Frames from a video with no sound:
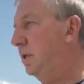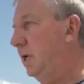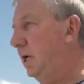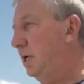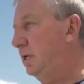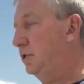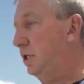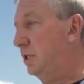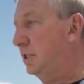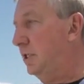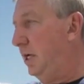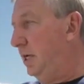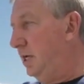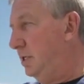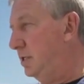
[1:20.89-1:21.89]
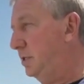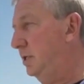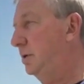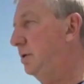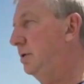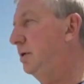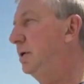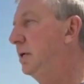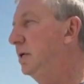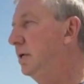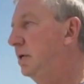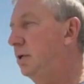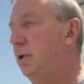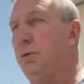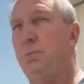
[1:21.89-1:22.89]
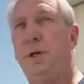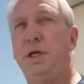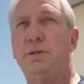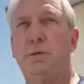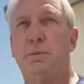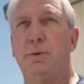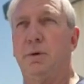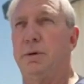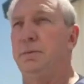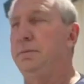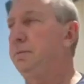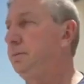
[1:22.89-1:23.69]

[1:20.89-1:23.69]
and gestate until clone pigs are born.